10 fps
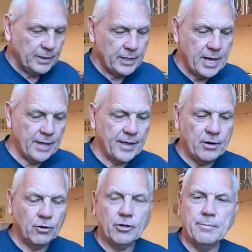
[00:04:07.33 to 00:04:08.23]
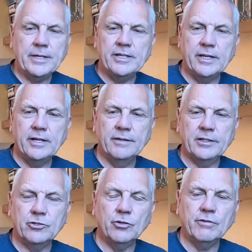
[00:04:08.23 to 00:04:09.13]
Yeah, they're not committed.
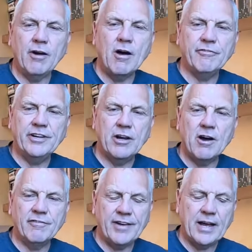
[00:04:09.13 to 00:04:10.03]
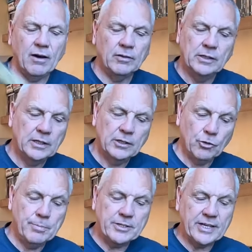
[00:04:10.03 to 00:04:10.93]
They're sort of half in, half out.
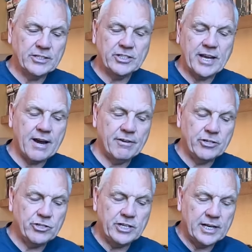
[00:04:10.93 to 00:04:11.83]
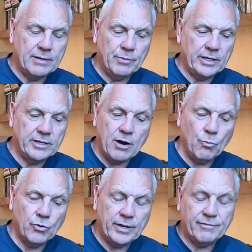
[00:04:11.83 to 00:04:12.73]
Could be Sagittarius you're dealing with. Don't
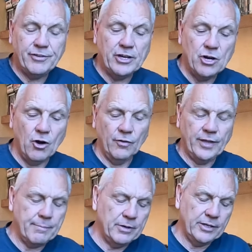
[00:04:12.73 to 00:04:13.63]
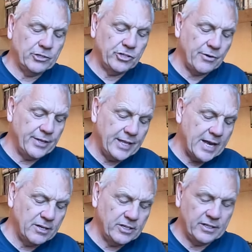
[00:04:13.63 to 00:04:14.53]
worry if you're not there, but they're showing the
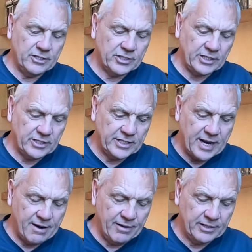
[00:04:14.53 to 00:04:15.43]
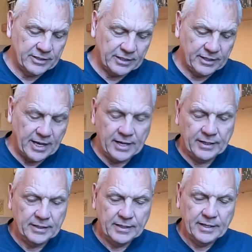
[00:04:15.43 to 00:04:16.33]
energy of the Sagittarius, okay?
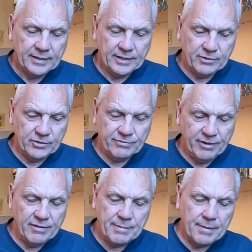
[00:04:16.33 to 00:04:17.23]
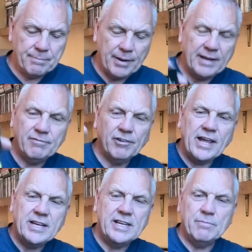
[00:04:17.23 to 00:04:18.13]
There's a very painful
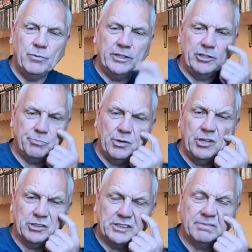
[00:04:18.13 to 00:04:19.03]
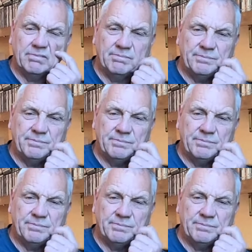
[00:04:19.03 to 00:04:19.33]
ending with this person.